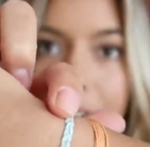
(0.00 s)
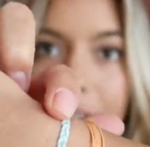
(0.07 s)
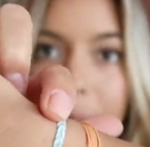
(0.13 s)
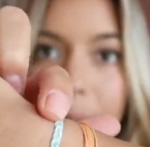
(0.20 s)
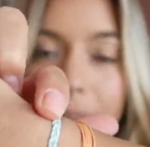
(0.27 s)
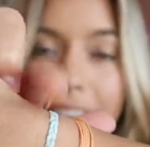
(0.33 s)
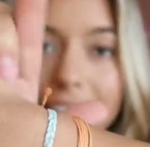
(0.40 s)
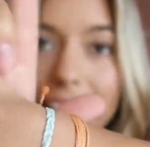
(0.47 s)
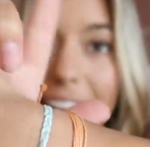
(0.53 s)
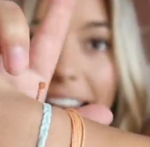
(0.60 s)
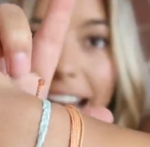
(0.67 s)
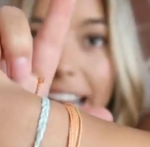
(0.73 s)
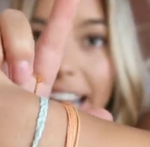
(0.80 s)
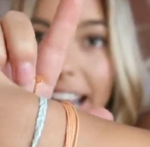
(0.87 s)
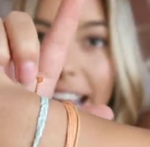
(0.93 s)
braided one
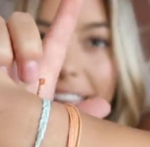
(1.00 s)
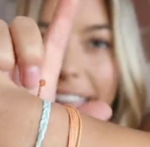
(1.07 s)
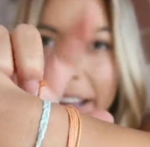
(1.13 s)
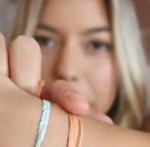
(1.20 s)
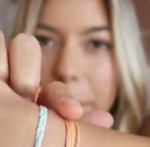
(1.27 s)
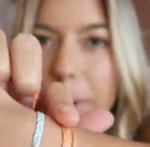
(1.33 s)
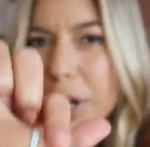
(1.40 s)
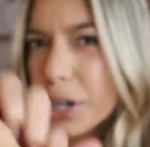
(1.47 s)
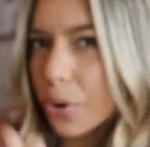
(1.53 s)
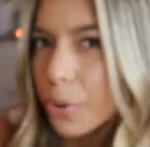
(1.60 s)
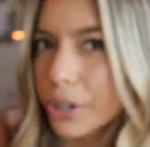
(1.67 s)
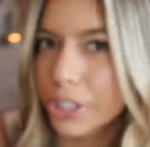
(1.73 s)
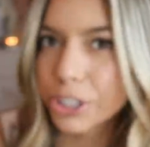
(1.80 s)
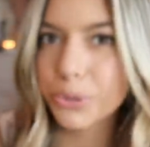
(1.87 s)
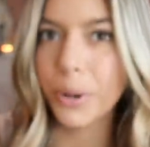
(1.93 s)
and a like burnt
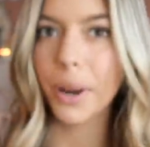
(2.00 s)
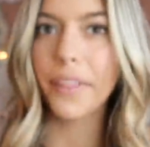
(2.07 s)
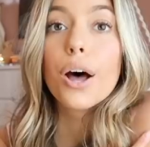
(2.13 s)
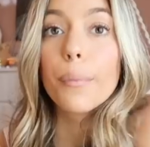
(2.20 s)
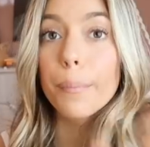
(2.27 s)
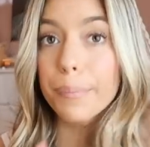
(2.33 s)
orange one.